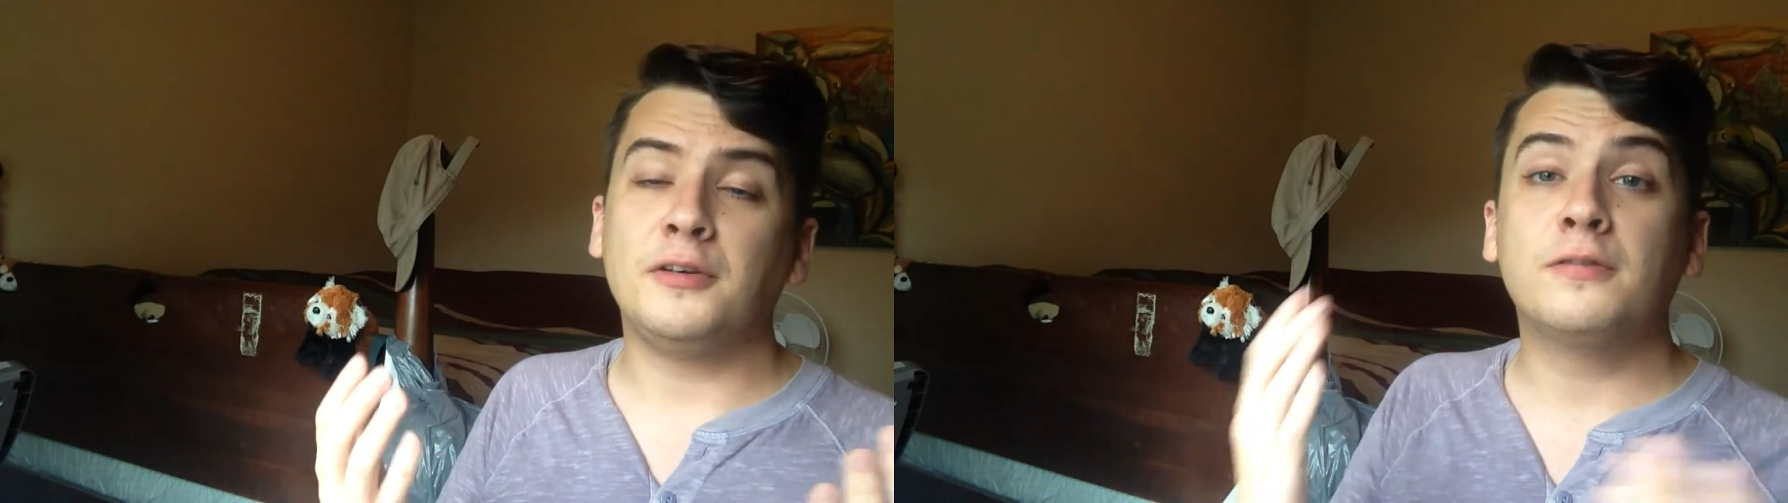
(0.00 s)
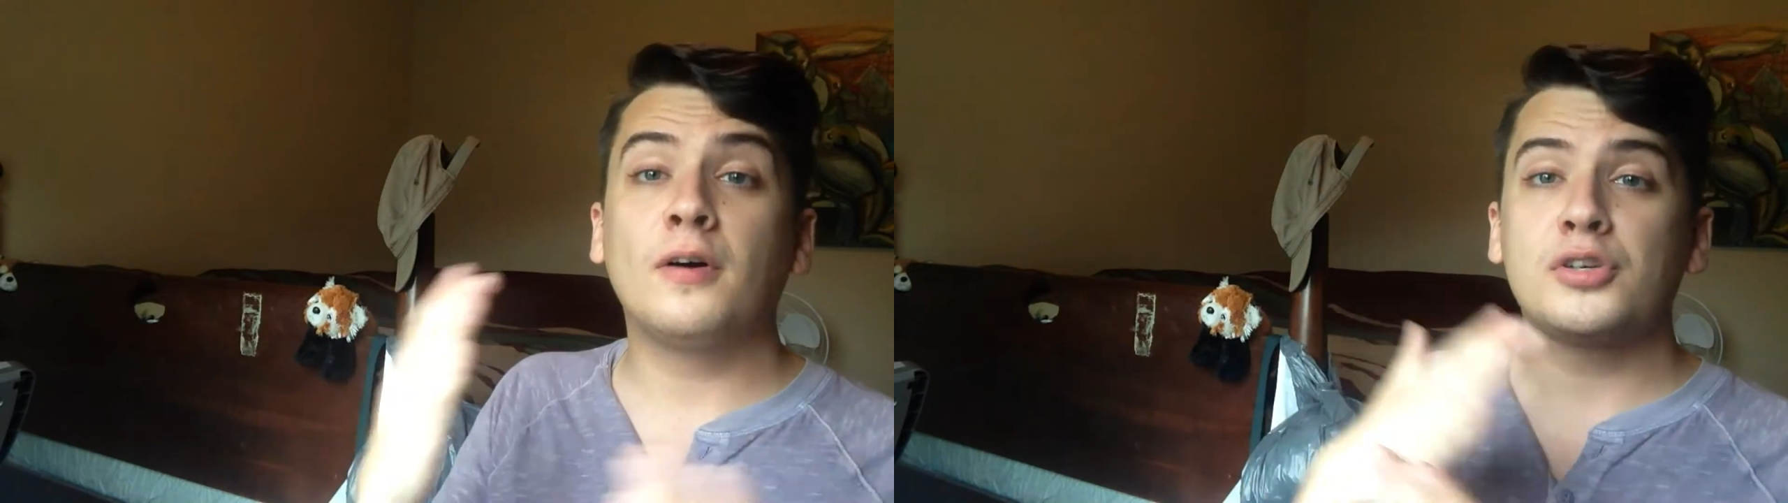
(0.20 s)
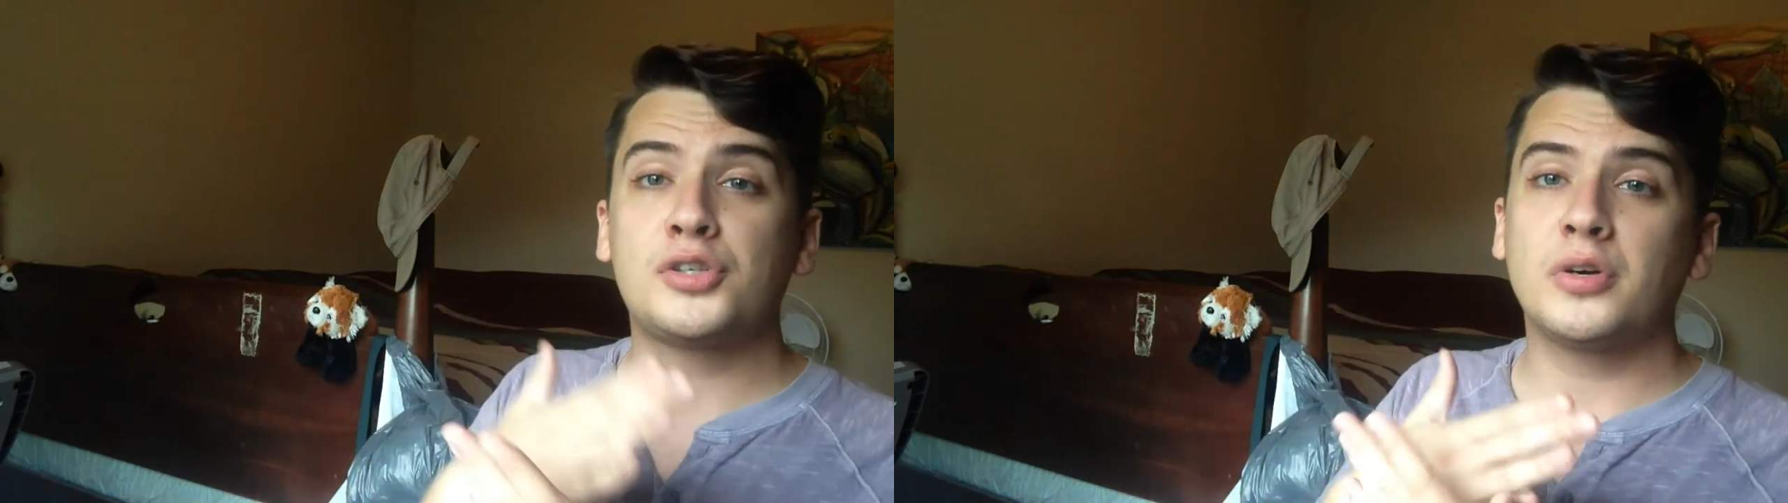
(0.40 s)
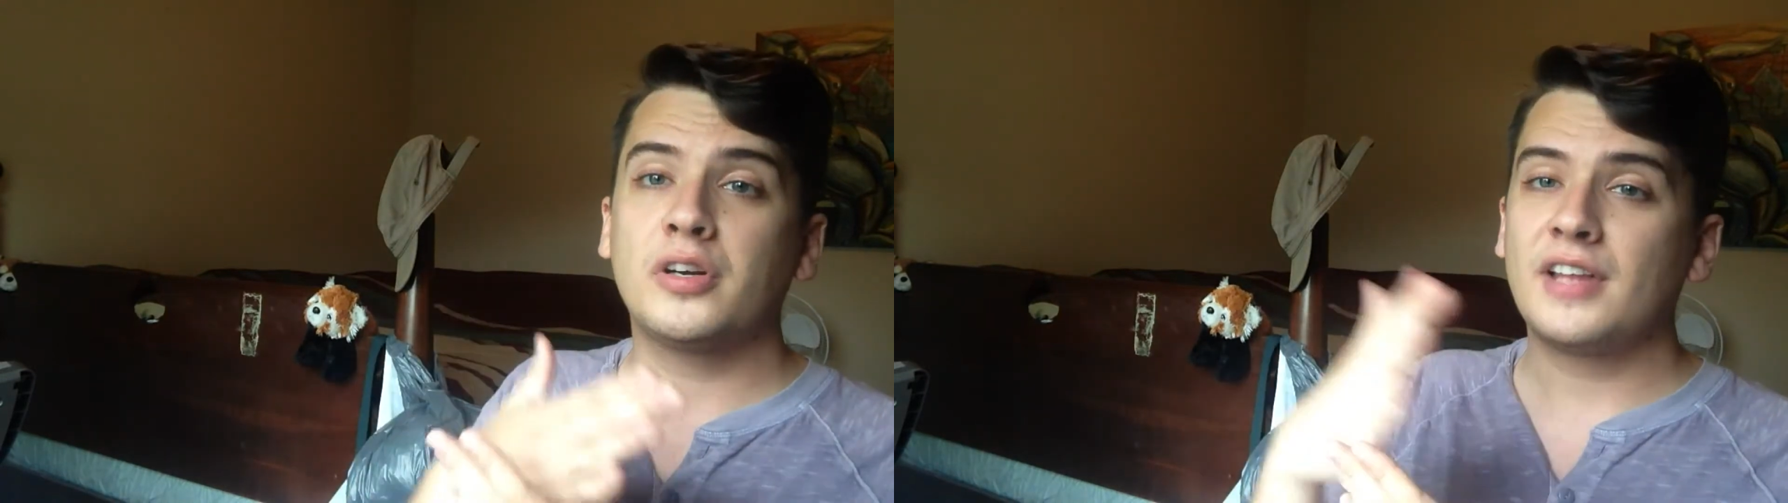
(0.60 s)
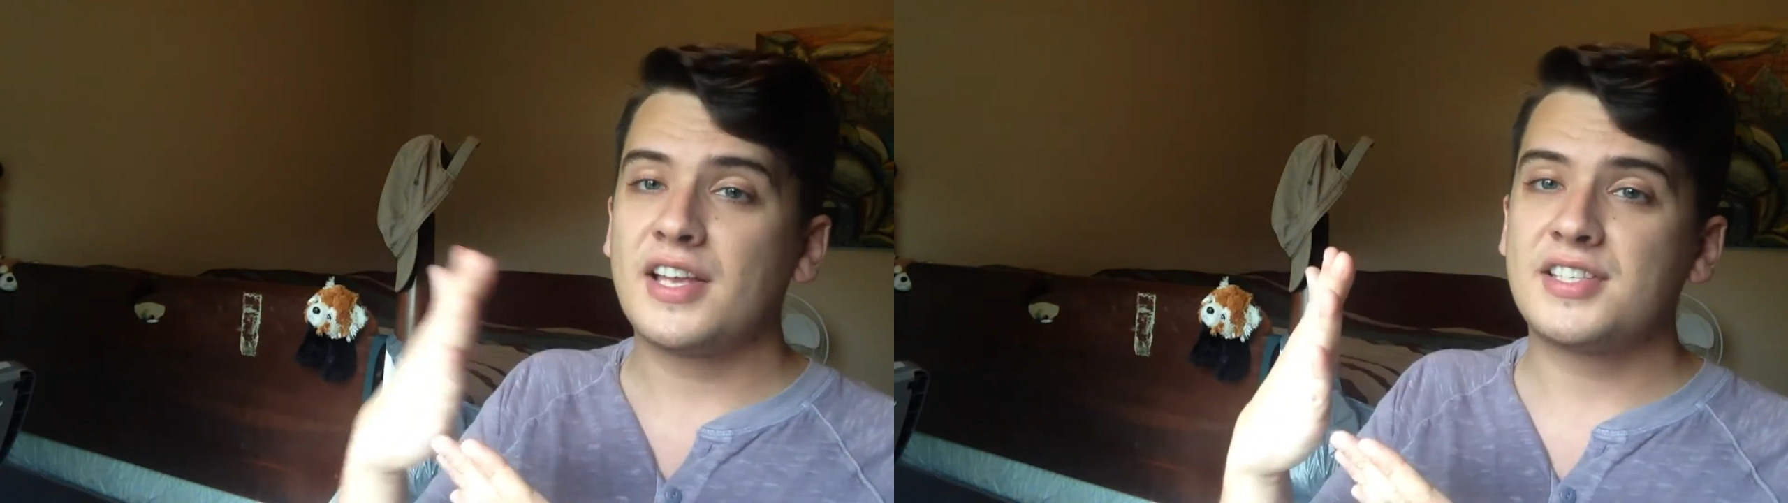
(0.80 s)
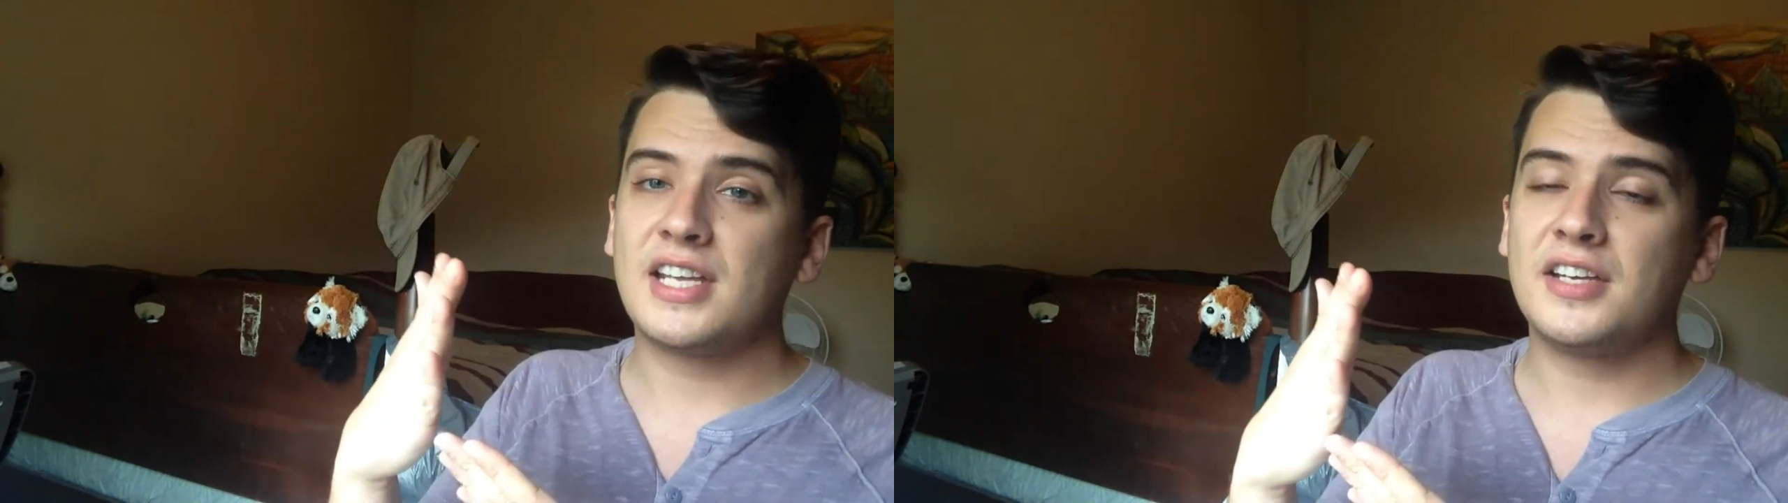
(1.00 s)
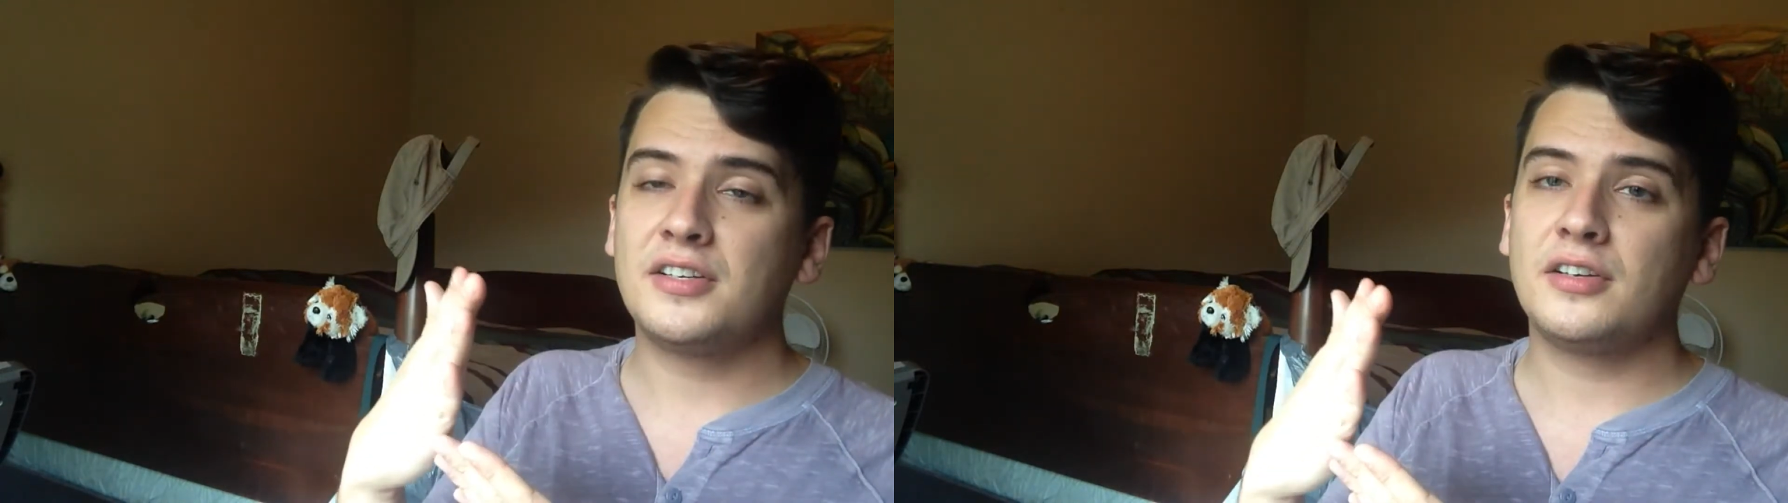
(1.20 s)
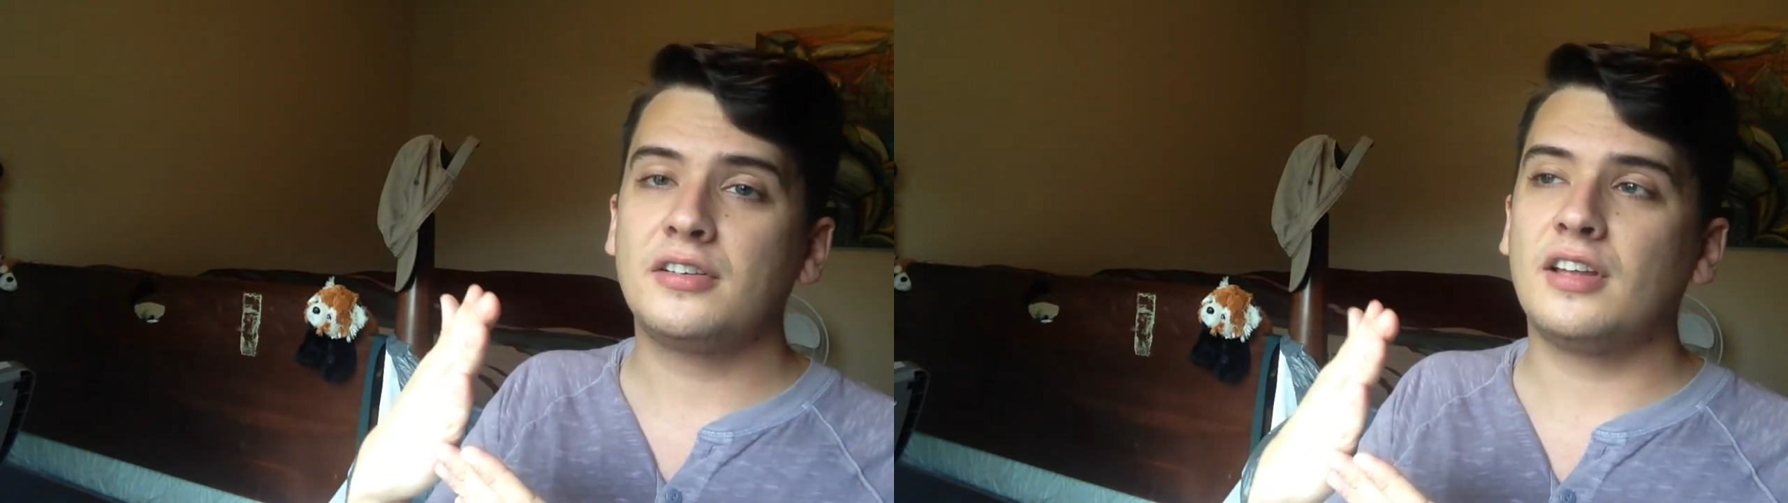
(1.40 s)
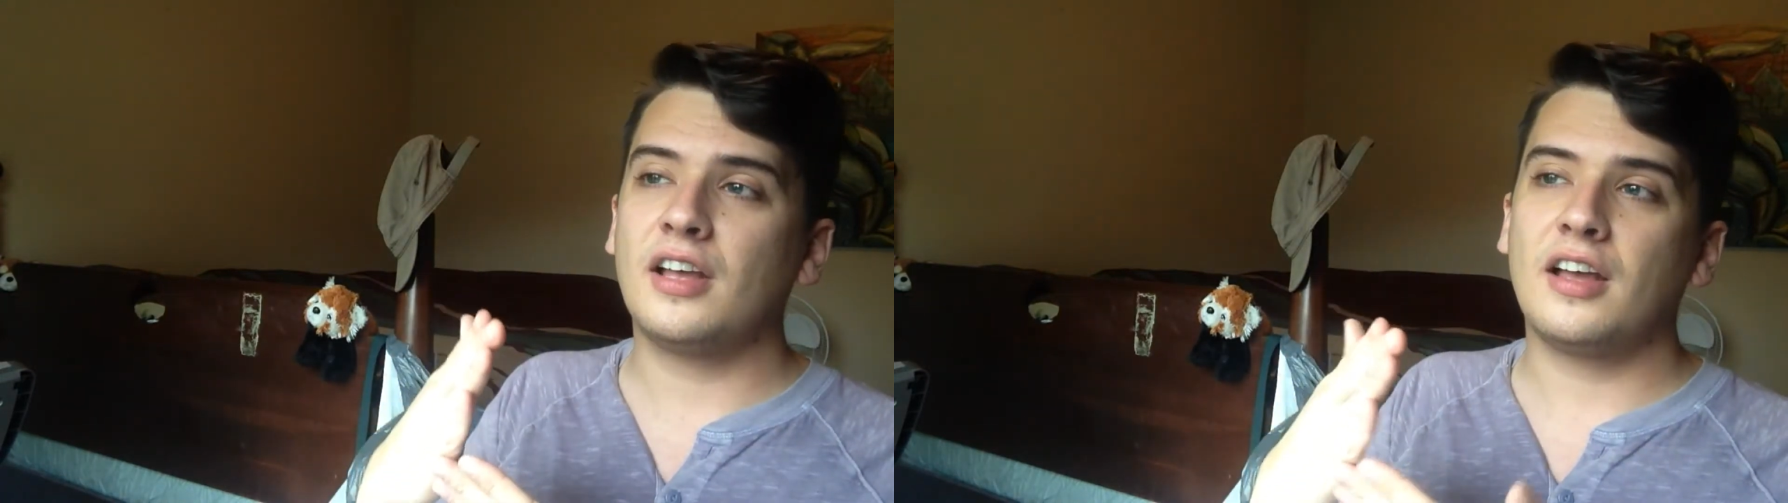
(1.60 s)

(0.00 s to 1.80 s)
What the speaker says: you fall short of that standard,